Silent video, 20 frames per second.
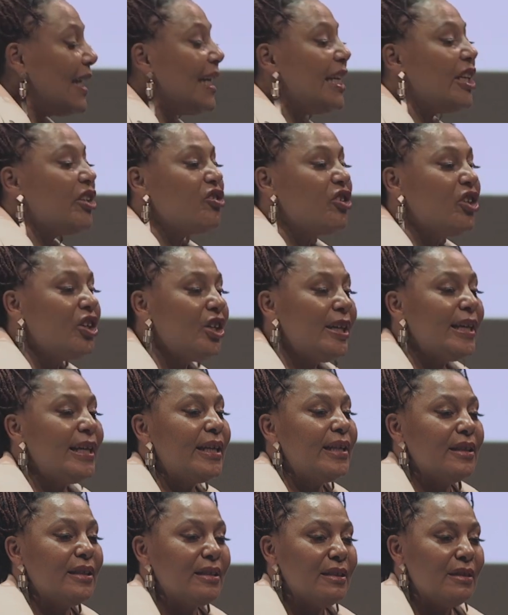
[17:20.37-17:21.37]
It is
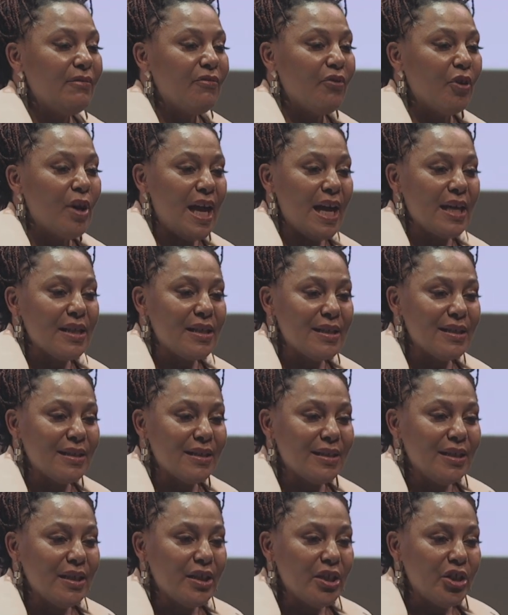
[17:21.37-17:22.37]
good for
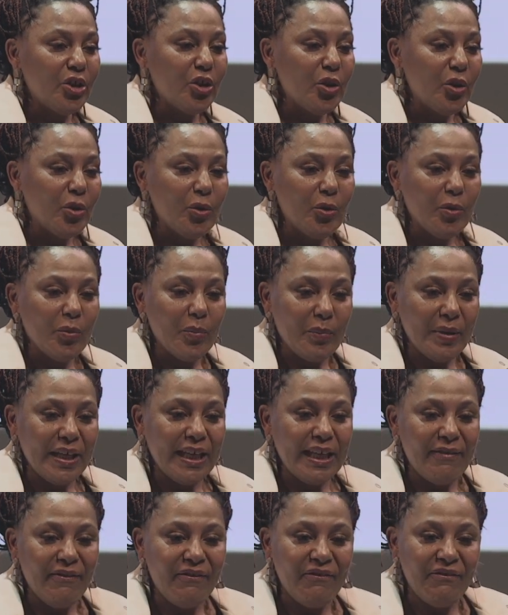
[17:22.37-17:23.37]
us to
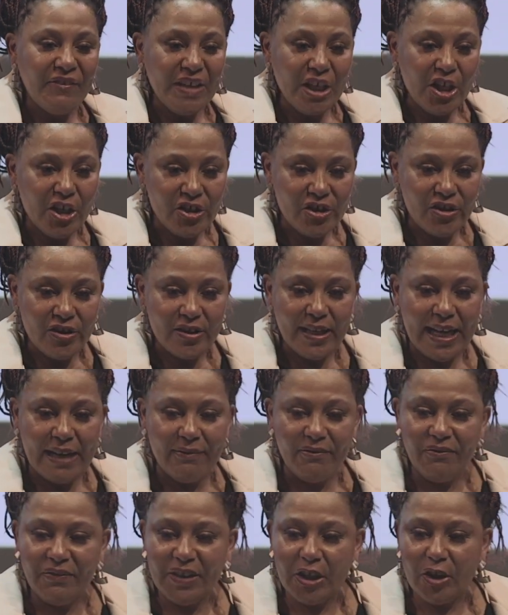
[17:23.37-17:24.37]
be fierce
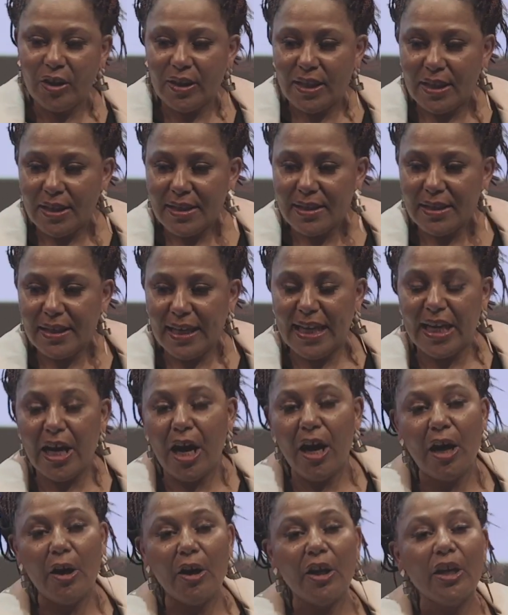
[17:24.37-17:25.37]
and fearless in
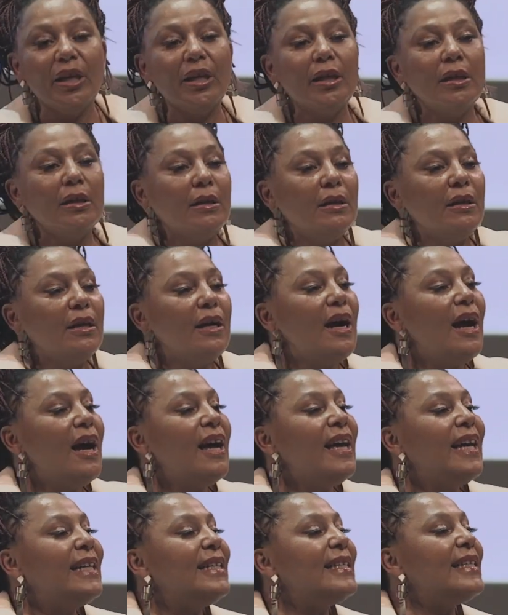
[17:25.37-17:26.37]
our
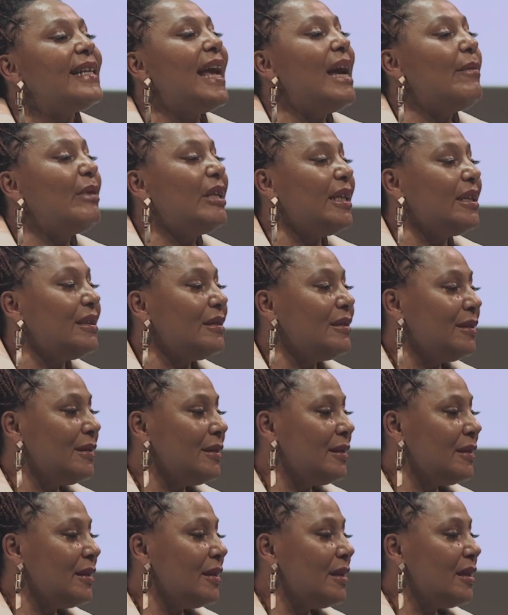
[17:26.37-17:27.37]
examining
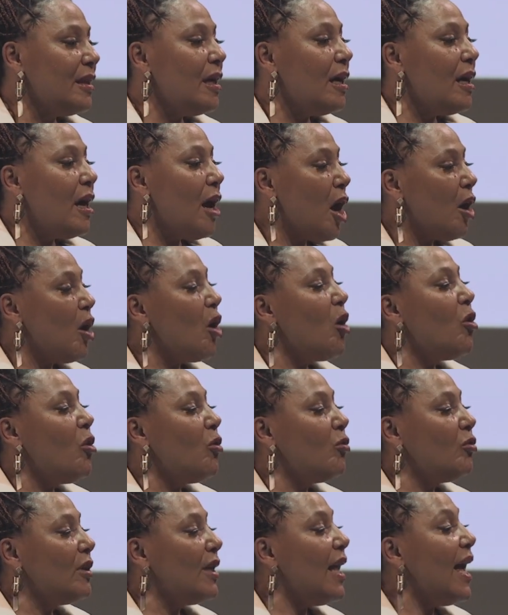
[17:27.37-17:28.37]
our
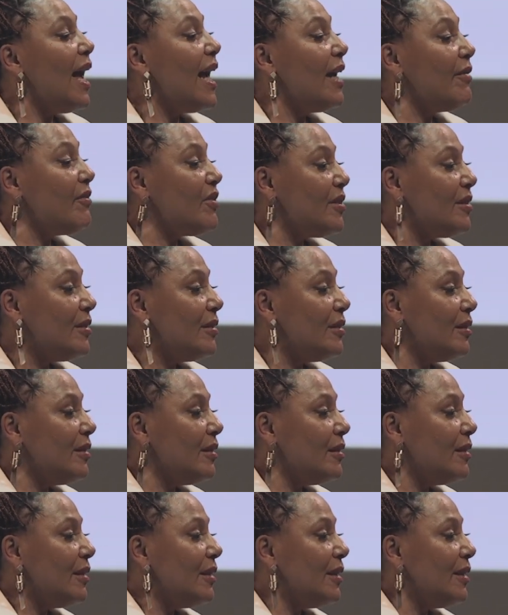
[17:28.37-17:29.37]
own lives
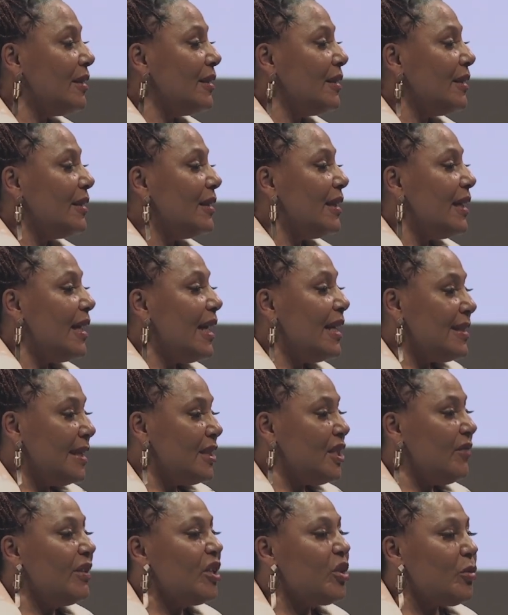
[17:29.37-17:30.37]
as
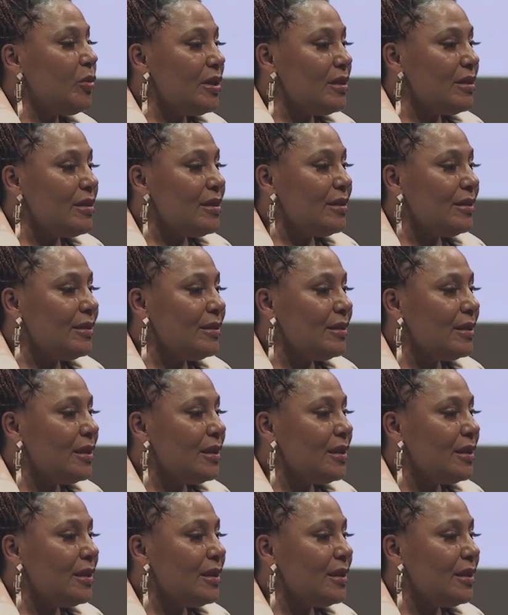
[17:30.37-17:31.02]
individuals,